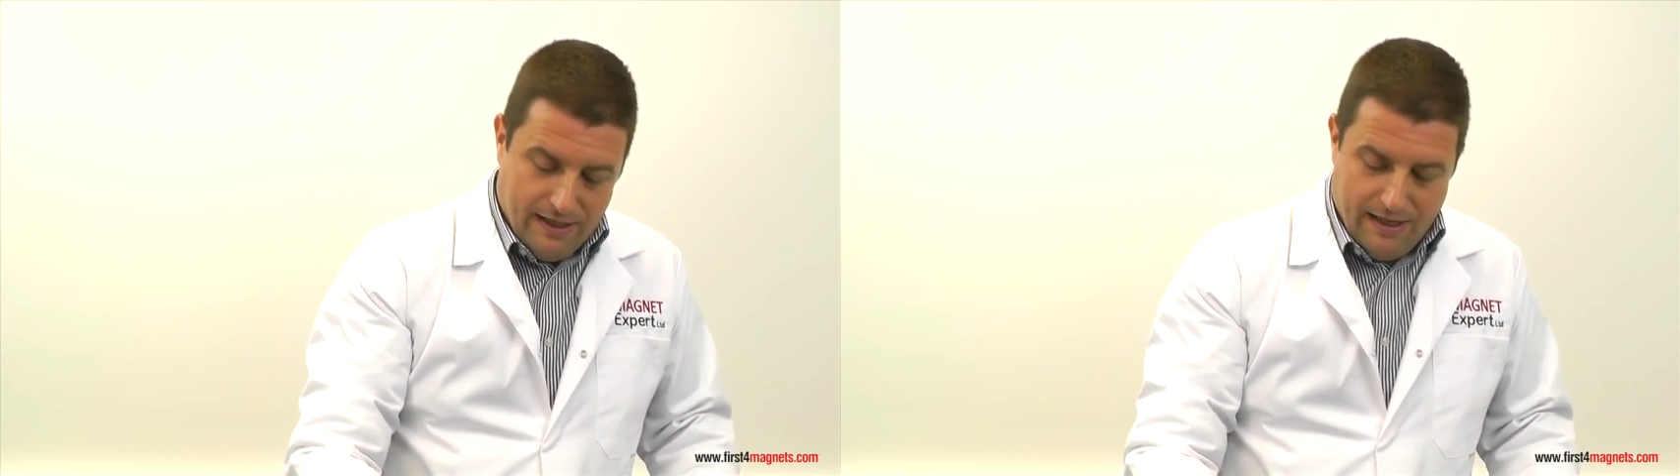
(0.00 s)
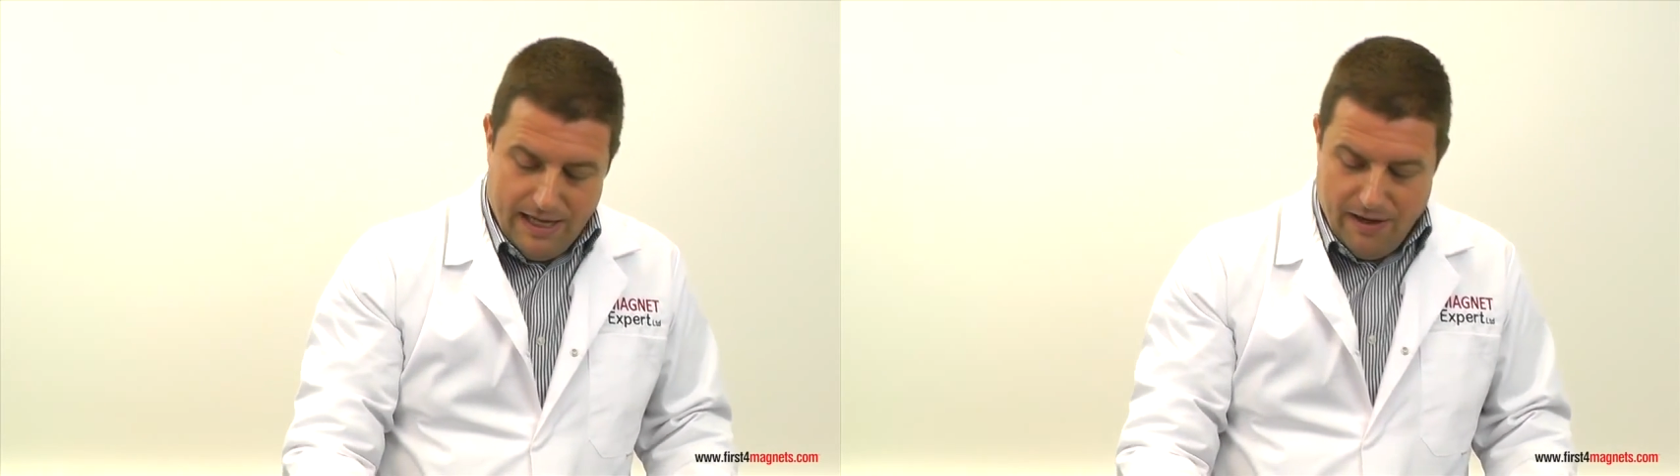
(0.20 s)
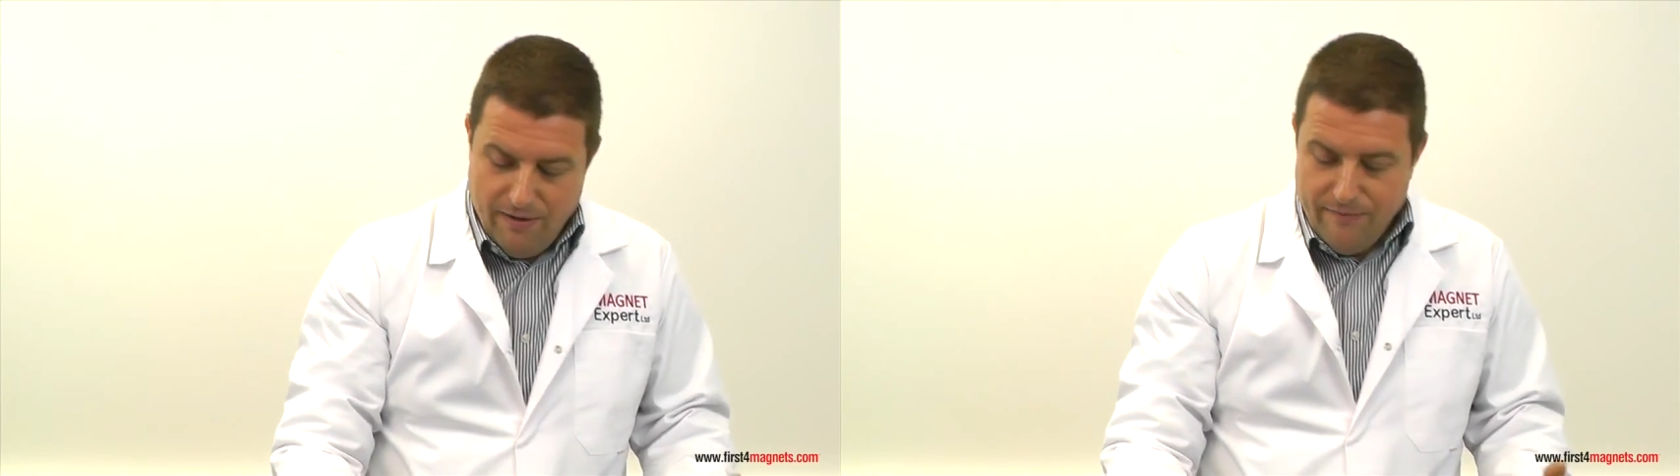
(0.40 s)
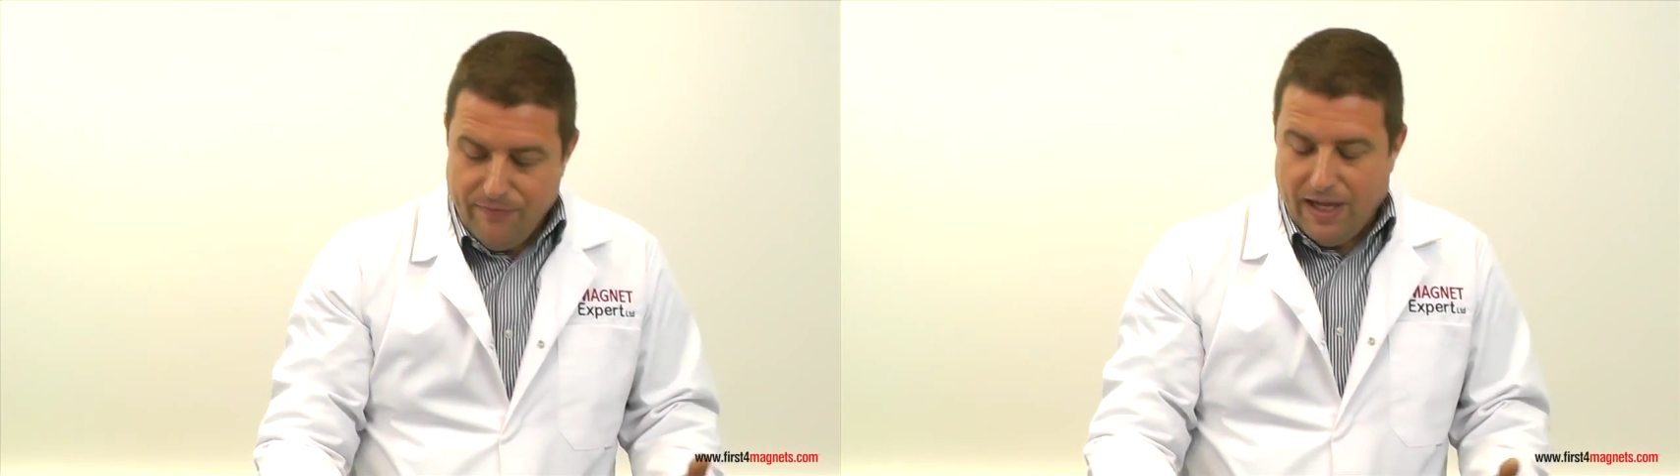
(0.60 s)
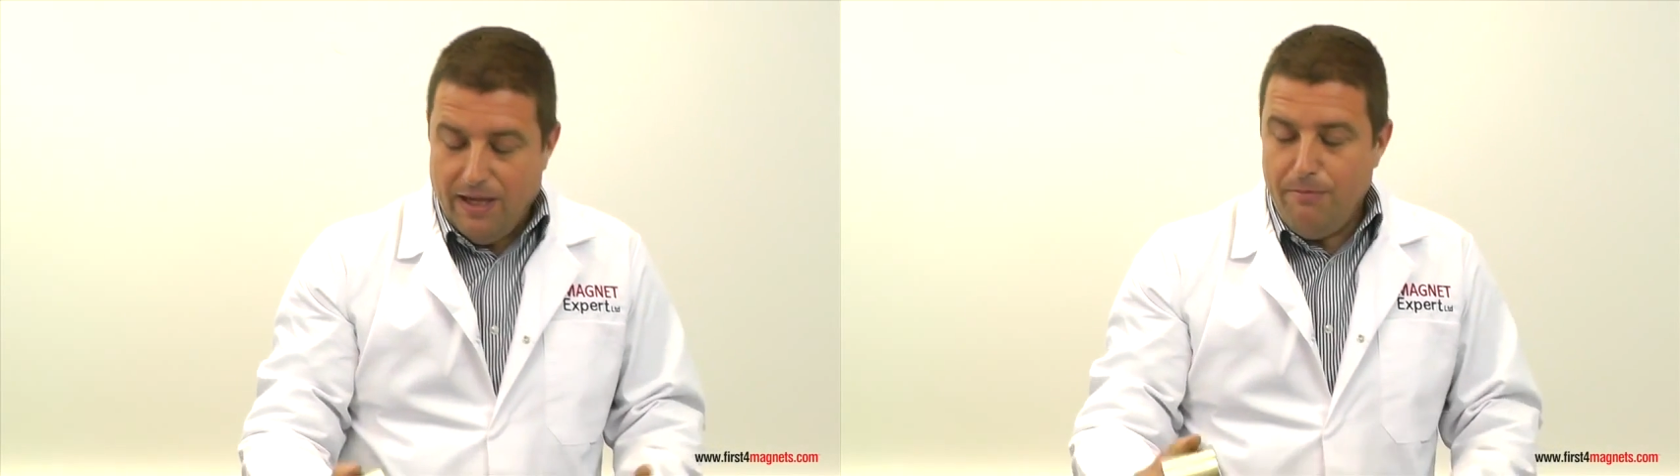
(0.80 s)
Now,
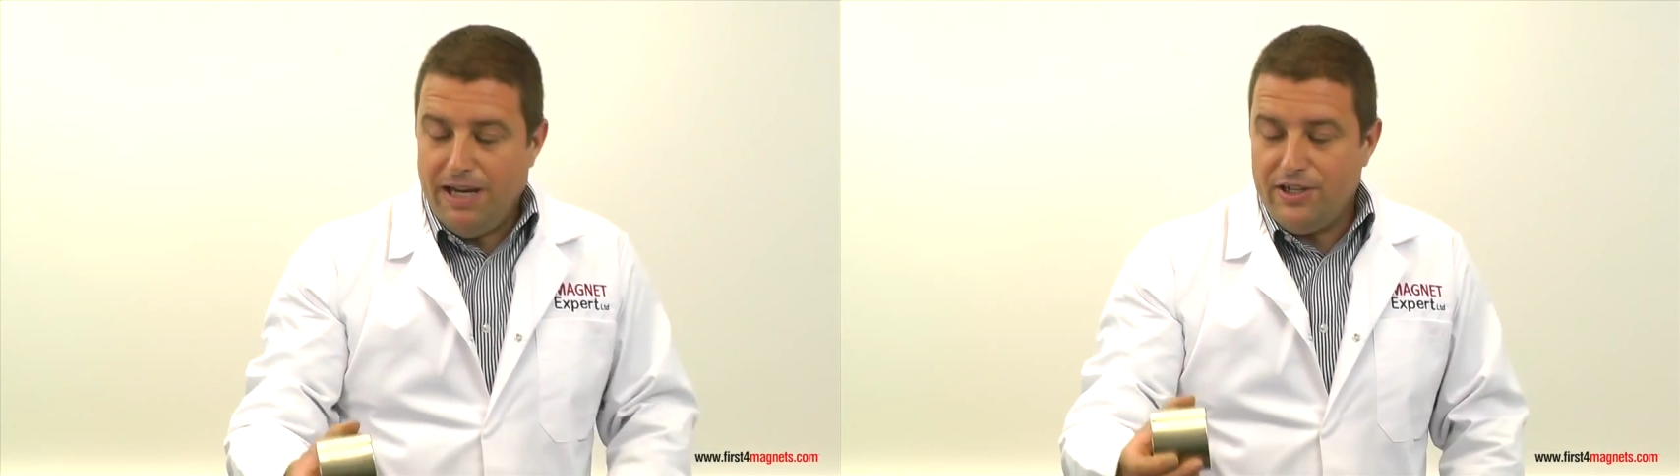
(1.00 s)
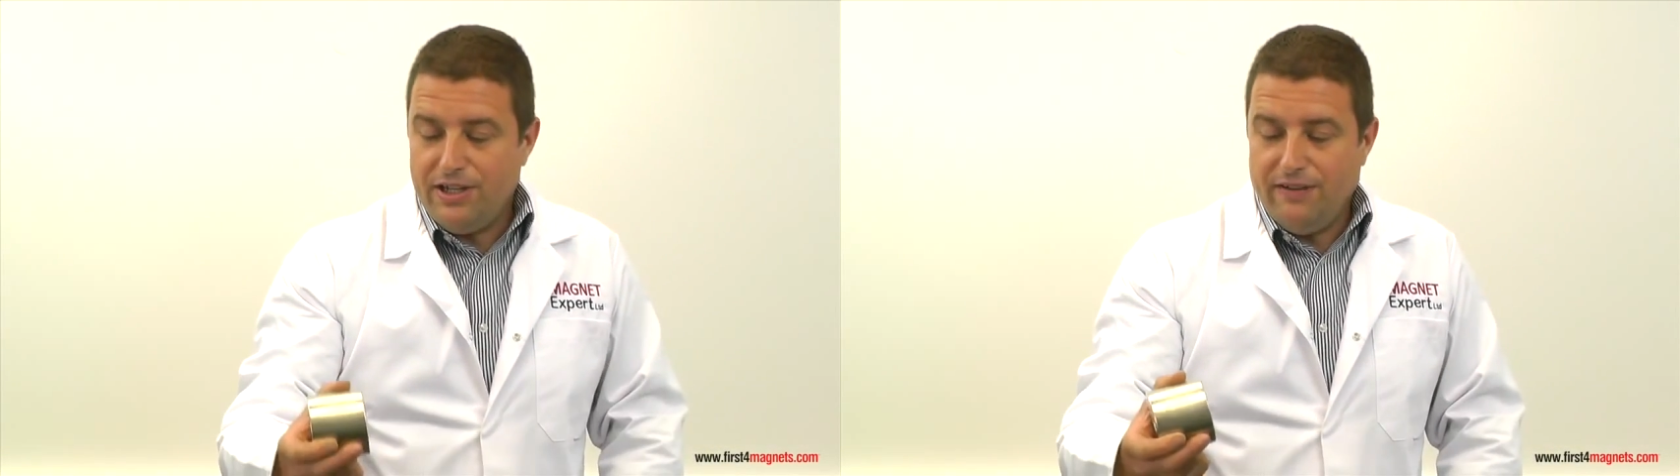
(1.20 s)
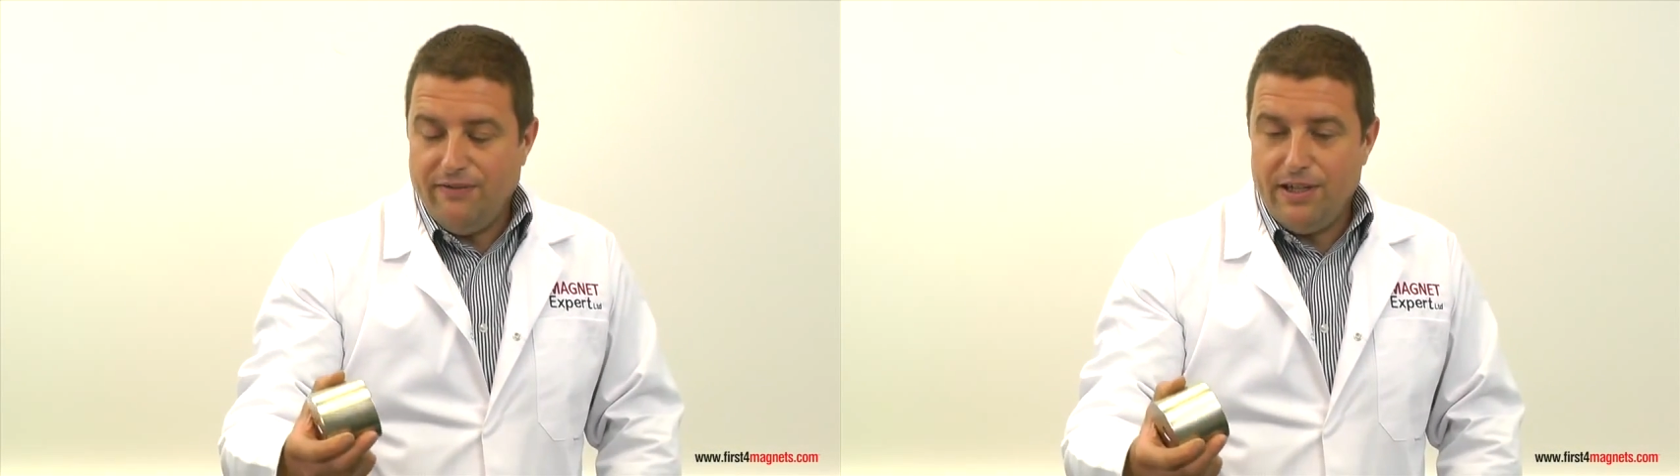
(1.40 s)
imagine if